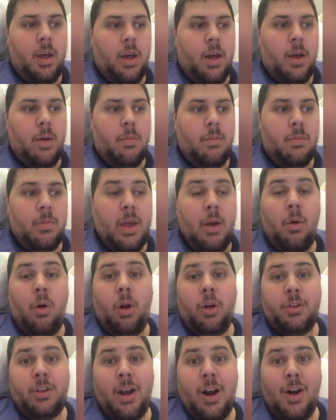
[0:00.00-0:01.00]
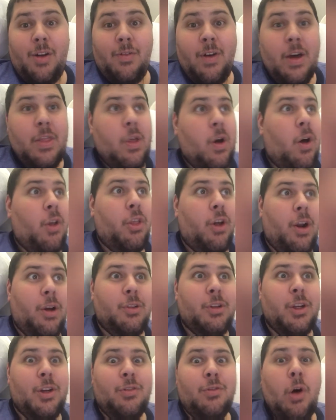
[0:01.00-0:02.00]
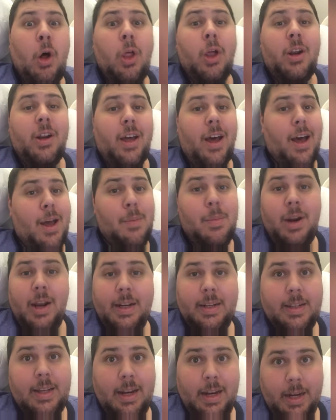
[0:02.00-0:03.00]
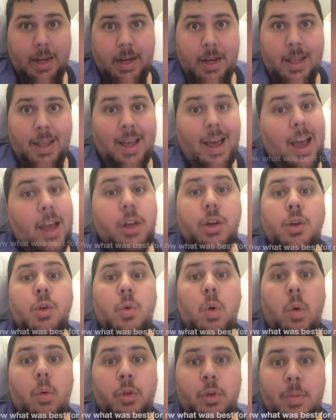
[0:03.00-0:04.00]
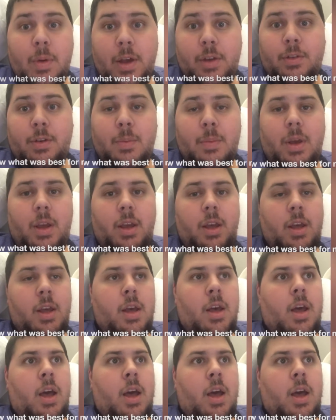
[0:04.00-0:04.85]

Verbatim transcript: Um, they were all terrified, they all thought I was going to fall and die, but I didn't. I knew what was best for me.